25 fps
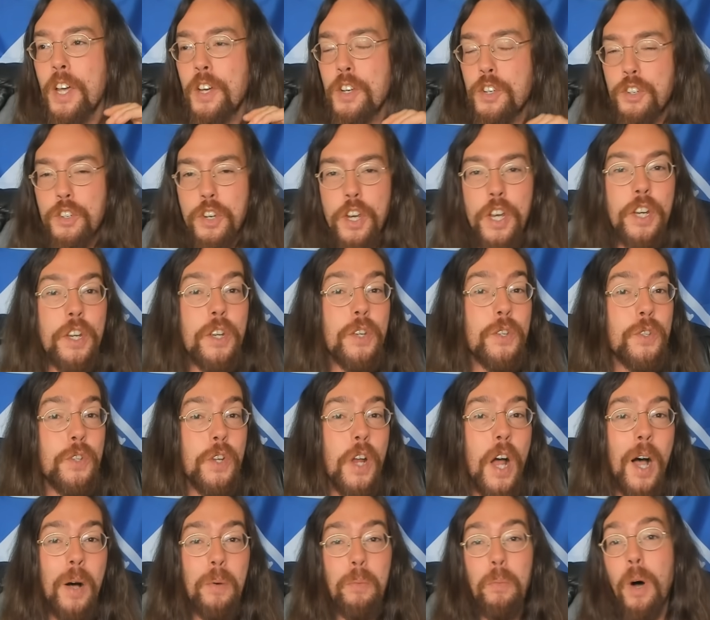she does
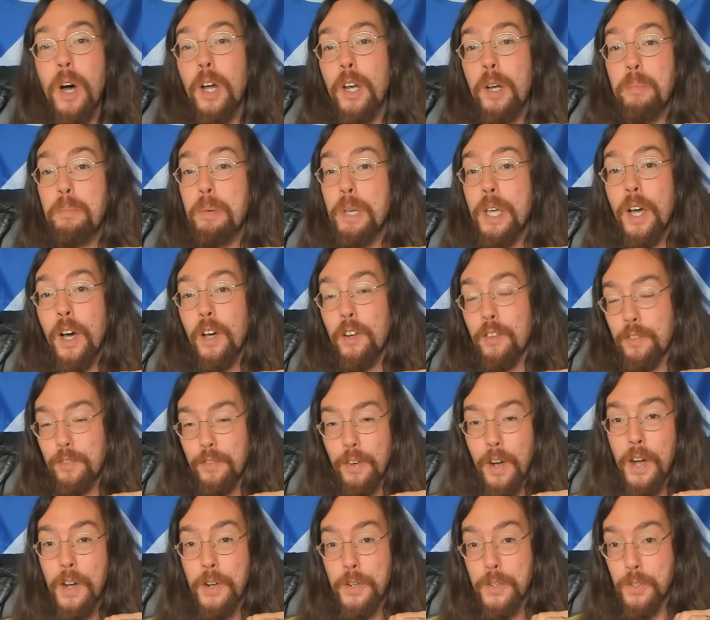not want to be on
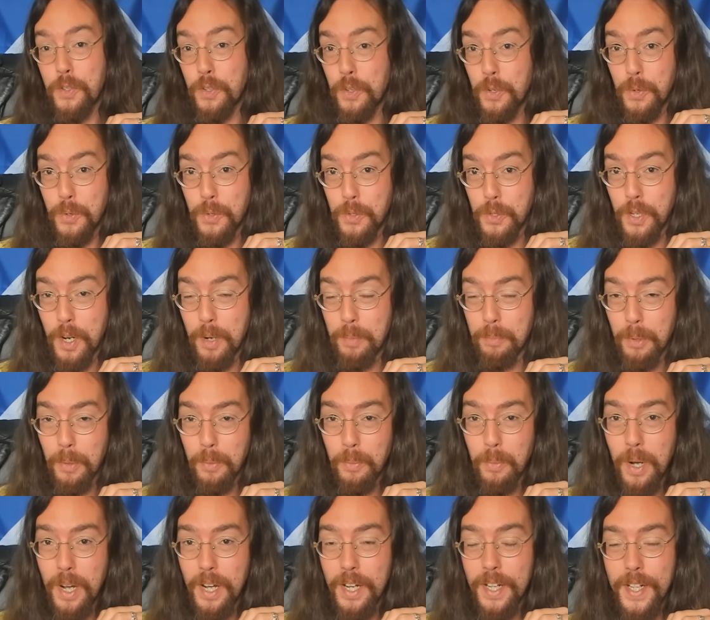Fox News number
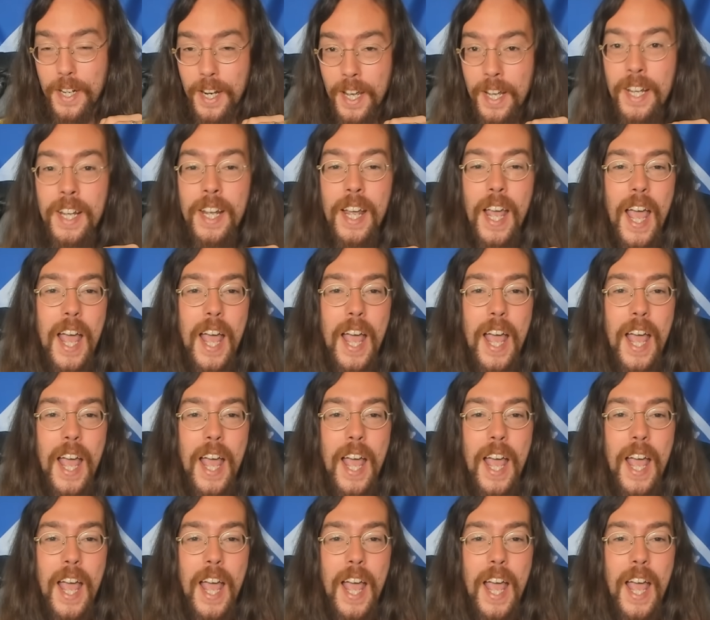one,